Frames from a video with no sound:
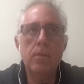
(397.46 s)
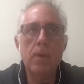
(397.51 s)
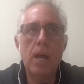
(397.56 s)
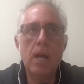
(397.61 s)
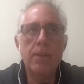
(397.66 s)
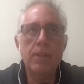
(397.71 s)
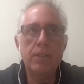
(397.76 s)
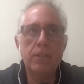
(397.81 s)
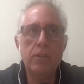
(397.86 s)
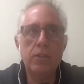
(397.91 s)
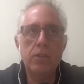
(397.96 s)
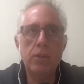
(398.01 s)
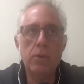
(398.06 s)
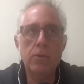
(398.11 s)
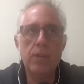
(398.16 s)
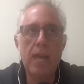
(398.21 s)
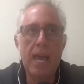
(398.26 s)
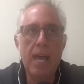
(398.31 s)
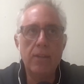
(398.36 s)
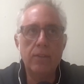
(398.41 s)
I think the
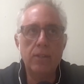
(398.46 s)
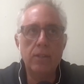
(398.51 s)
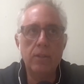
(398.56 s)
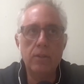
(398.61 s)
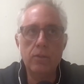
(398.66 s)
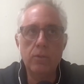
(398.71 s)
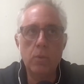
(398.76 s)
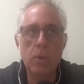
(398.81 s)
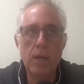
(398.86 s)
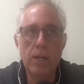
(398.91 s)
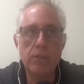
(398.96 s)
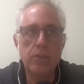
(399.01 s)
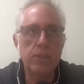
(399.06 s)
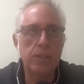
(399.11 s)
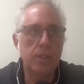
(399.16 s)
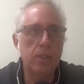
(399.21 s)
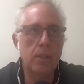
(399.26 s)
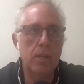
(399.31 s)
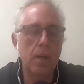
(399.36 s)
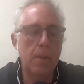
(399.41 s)
show's asking this
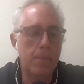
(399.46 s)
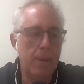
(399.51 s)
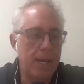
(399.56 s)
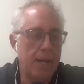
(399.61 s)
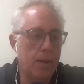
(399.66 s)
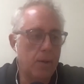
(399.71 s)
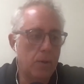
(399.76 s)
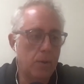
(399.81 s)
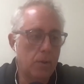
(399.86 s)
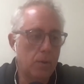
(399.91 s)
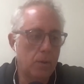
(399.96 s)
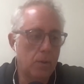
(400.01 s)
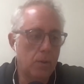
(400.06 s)
question about